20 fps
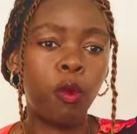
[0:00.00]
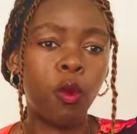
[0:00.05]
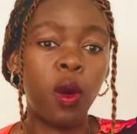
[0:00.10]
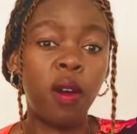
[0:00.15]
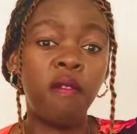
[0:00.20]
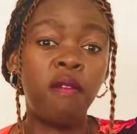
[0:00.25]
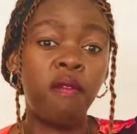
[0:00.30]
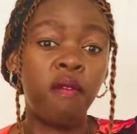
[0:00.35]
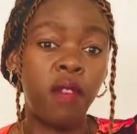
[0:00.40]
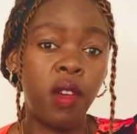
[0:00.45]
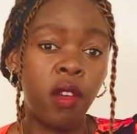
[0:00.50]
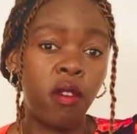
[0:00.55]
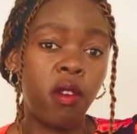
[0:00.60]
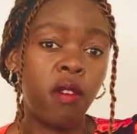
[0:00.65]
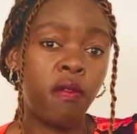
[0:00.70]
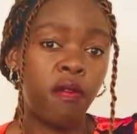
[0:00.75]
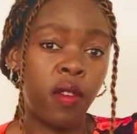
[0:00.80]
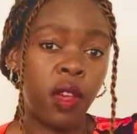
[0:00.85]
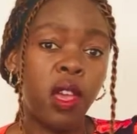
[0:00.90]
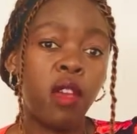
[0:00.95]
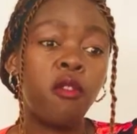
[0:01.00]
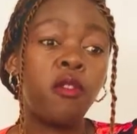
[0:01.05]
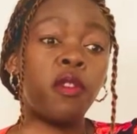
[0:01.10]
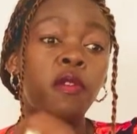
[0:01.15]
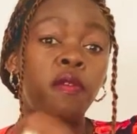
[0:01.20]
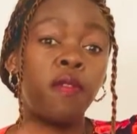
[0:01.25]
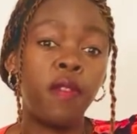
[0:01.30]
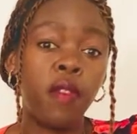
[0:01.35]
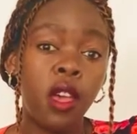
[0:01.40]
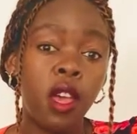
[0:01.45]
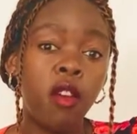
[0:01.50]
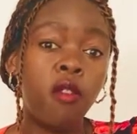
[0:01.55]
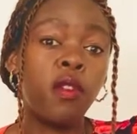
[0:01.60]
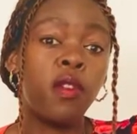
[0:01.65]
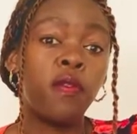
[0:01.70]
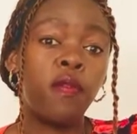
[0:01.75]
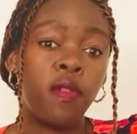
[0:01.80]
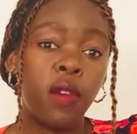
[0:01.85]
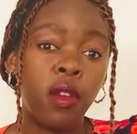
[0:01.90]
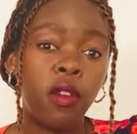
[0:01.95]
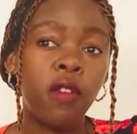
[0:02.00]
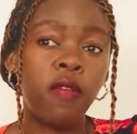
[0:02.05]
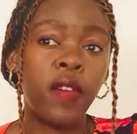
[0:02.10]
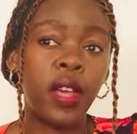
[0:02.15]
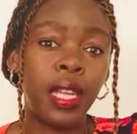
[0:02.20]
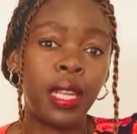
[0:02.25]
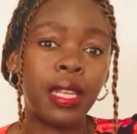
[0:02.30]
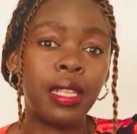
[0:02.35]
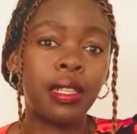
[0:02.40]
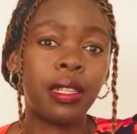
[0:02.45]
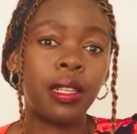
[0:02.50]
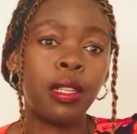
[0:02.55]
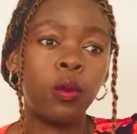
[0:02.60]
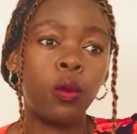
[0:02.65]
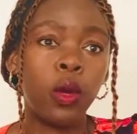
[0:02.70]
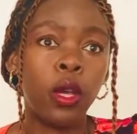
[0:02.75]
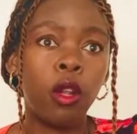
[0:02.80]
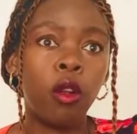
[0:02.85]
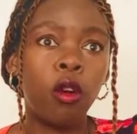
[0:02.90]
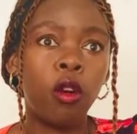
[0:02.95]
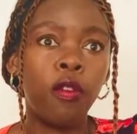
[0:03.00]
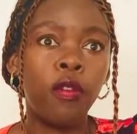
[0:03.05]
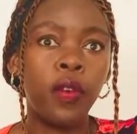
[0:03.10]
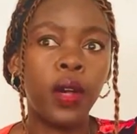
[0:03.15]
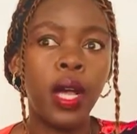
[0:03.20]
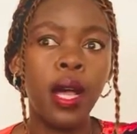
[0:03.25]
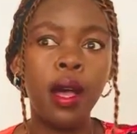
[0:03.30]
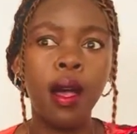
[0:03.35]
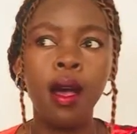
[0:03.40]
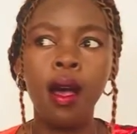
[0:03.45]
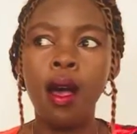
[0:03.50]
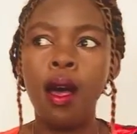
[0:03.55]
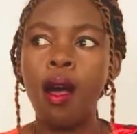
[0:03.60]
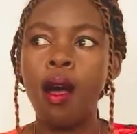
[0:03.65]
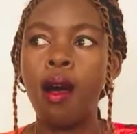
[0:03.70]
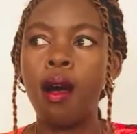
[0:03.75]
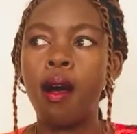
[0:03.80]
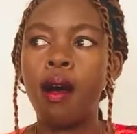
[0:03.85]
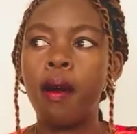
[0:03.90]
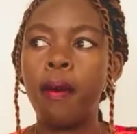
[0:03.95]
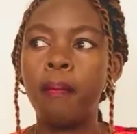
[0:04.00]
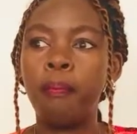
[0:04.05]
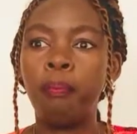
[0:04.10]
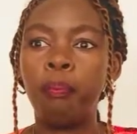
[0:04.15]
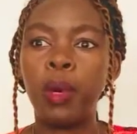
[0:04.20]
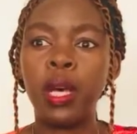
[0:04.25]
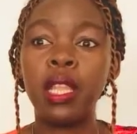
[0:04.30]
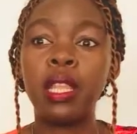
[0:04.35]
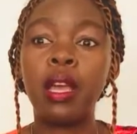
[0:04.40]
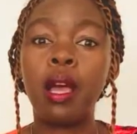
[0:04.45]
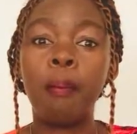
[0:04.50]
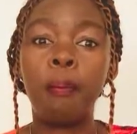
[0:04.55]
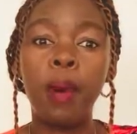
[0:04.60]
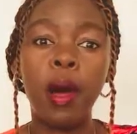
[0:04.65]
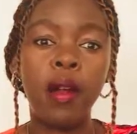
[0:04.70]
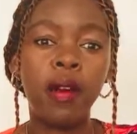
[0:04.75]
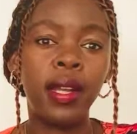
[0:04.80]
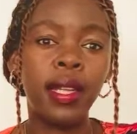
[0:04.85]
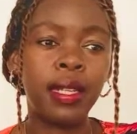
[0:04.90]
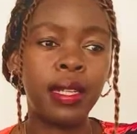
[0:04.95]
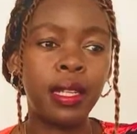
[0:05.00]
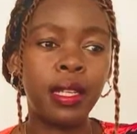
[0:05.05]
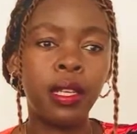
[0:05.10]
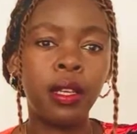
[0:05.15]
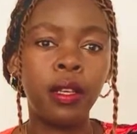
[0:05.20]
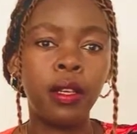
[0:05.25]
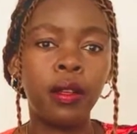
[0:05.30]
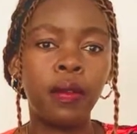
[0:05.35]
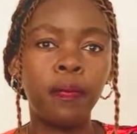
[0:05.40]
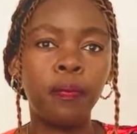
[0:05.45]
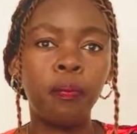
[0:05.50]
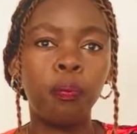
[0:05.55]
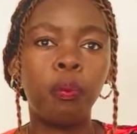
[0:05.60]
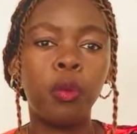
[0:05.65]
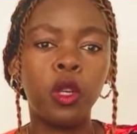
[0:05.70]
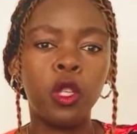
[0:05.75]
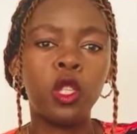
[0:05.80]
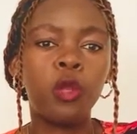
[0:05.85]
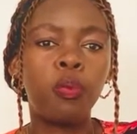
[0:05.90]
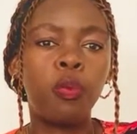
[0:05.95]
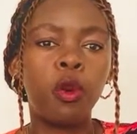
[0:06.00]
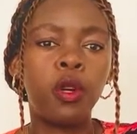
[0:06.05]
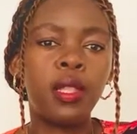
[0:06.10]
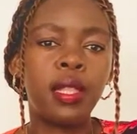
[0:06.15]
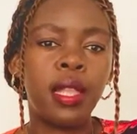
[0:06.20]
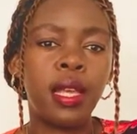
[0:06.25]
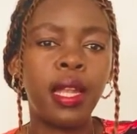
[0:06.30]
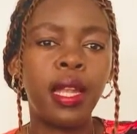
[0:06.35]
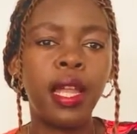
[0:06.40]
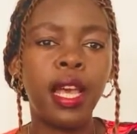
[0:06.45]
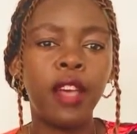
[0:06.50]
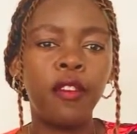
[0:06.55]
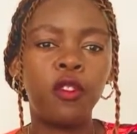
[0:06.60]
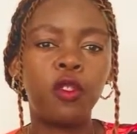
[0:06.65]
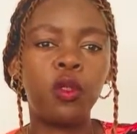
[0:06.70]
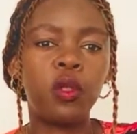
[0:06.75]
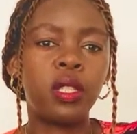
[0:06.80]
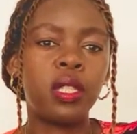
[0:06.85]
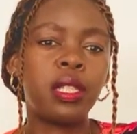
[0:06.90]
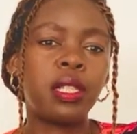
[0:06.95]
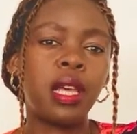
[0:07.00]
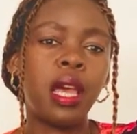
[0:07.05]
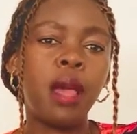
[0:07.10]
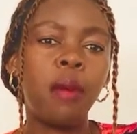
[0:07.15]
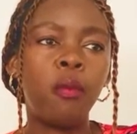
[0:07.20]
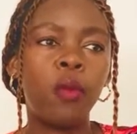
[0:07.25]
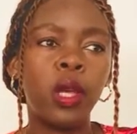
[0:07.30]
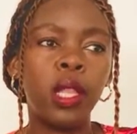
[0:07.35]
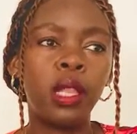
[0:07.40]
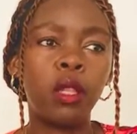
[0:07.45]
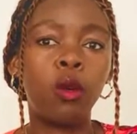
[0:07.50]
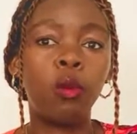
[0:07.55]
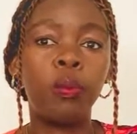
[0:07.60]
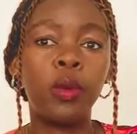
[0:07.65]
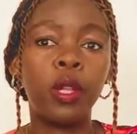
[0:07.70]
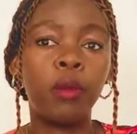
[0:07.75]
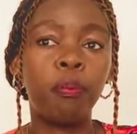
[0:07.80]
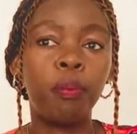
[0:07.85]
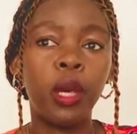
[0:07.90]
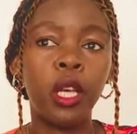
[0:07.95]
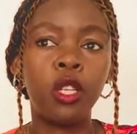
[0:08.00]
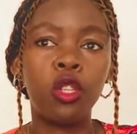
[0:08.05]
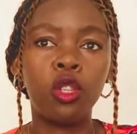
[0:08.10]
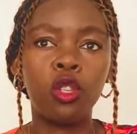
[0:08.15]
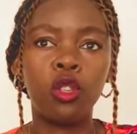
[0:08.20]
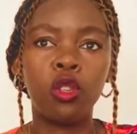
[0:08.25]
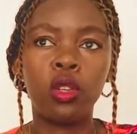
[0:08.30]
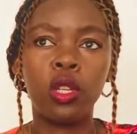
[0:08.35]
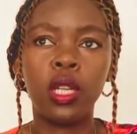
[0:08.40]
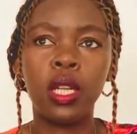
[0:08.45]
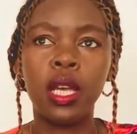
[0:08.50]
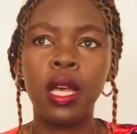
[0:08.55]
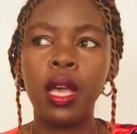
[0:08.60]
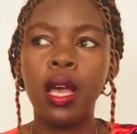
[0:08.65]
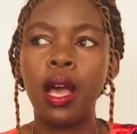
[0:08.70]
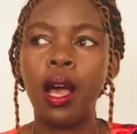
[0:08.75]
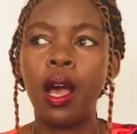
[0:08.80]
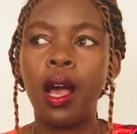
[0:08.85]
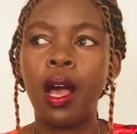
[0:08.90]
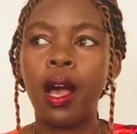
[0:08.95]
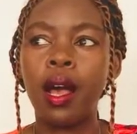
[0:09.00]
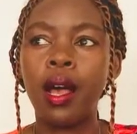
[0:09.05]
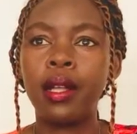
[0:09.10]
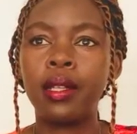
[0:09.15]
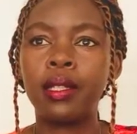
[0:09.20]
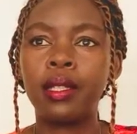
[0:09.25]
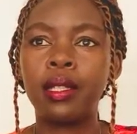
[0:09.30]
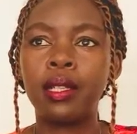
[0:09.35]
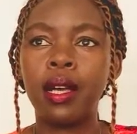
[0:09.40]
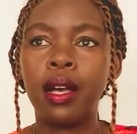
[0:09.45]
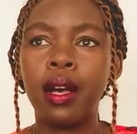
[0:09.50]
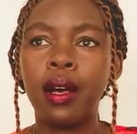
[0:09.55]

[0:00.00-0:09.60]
who are very, very, very, very financially well-off. But they apparently postpone their life to the time when they'll be in pension. And